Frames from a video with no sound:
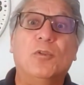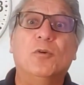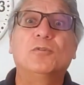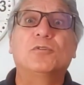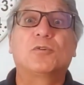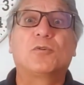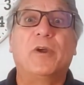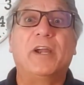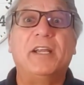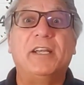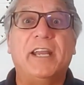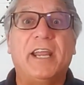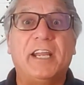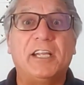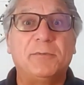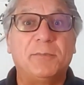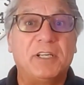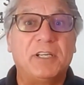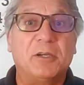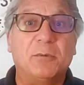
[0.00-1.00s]
Those great
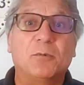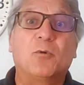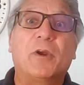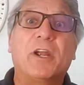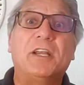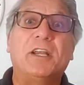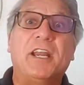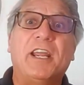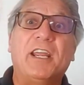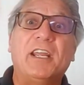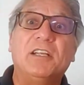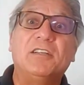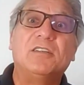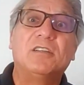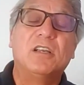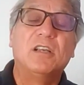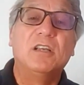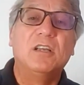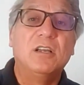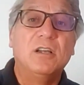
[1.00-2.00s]
days become great
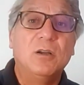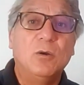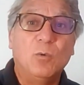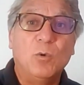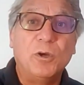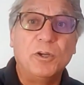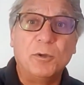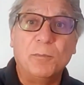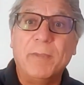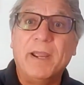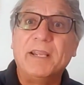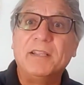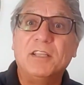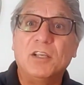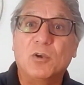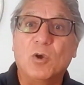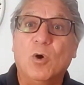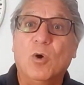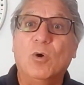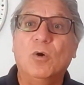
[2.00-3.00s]
days where you made
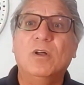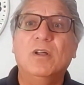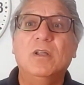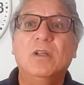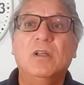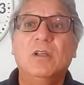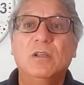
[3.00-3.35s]
the goal.